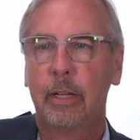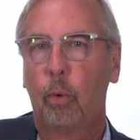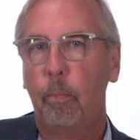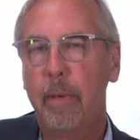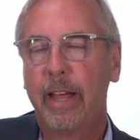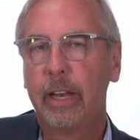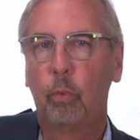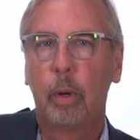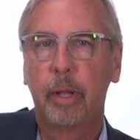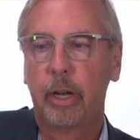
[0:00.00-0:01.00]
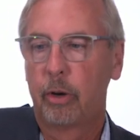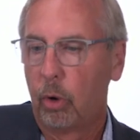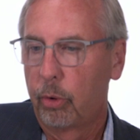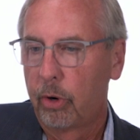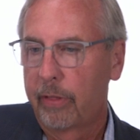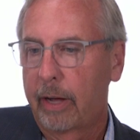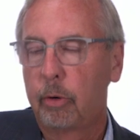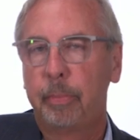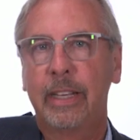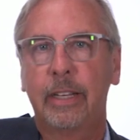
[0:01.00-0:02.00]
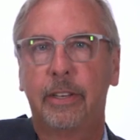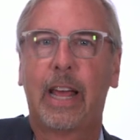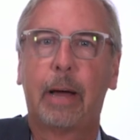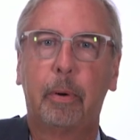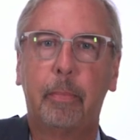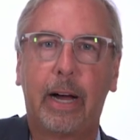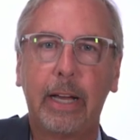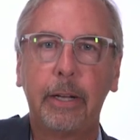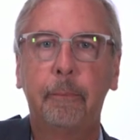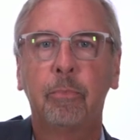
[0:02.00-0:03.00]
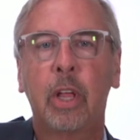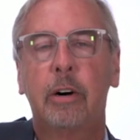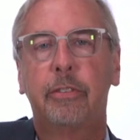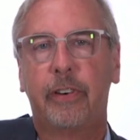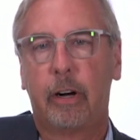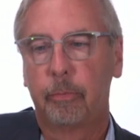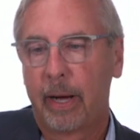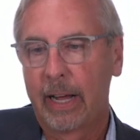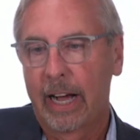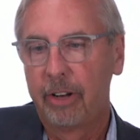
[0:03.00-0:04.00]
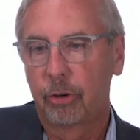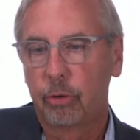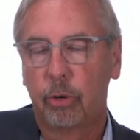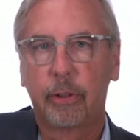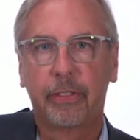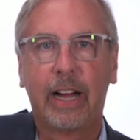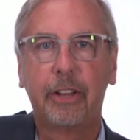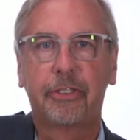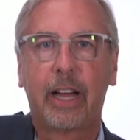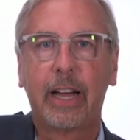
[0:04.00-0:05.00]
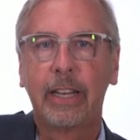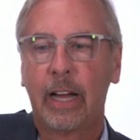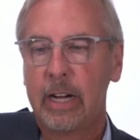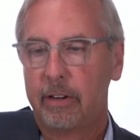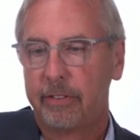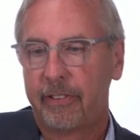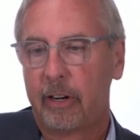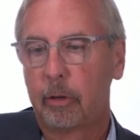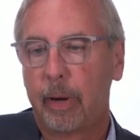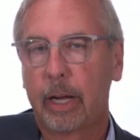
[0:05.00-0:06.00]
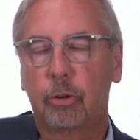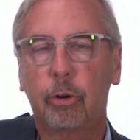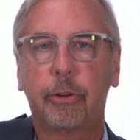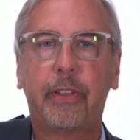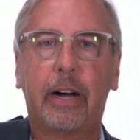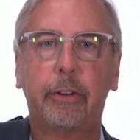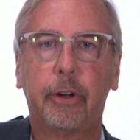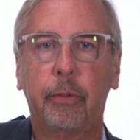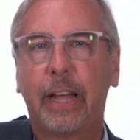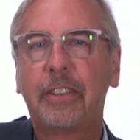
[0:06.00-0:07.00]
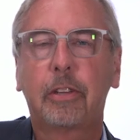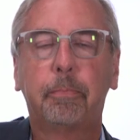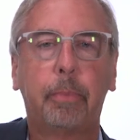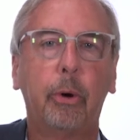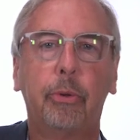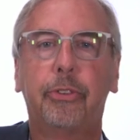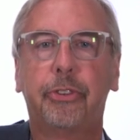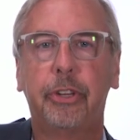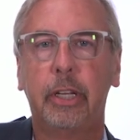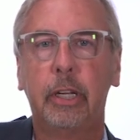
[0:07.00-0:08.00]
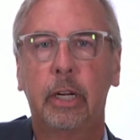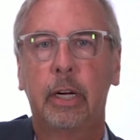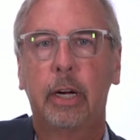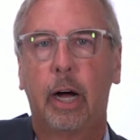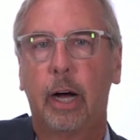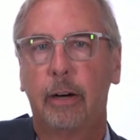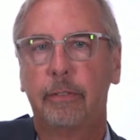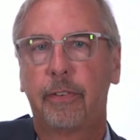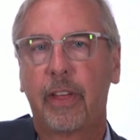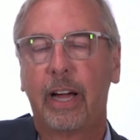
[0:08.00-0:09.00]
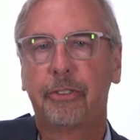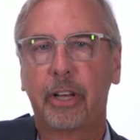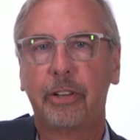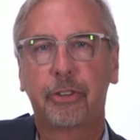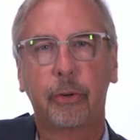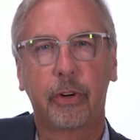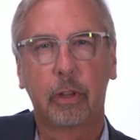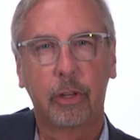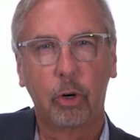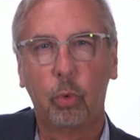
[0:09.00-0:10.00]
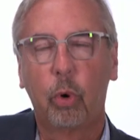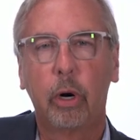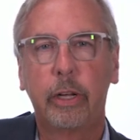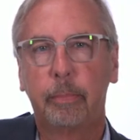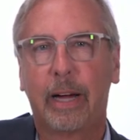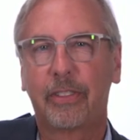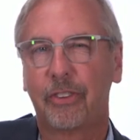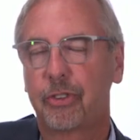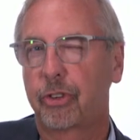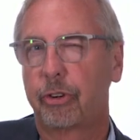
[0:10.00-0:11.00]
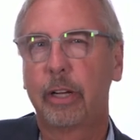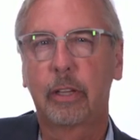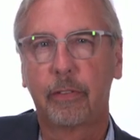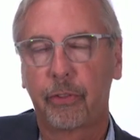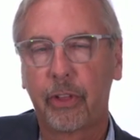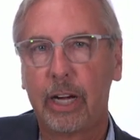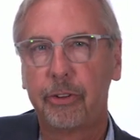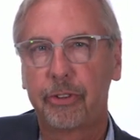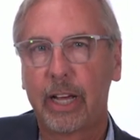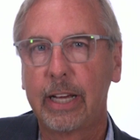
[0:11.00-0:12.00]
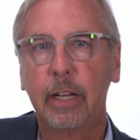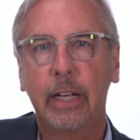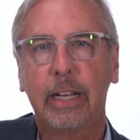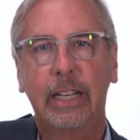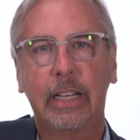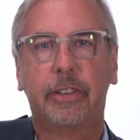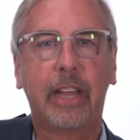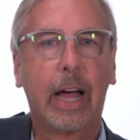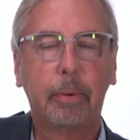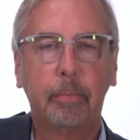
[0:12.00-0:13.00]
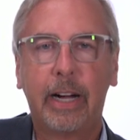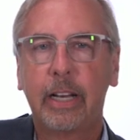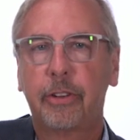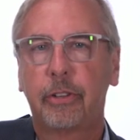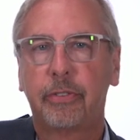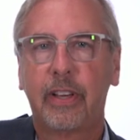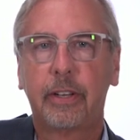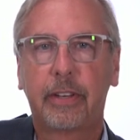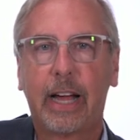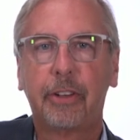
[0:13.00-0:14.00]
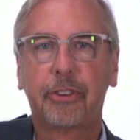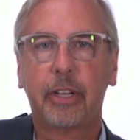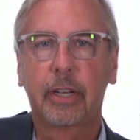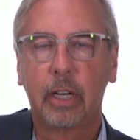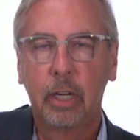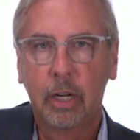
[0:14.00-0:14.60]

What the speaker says: men and women and older. That would be indapamide, followed by hydrochlorothiazide, followed by chlorthalidone. That's the potency of thiazide. So if you're a little worried about the strength of the thiazide, indapamide is a fantastic,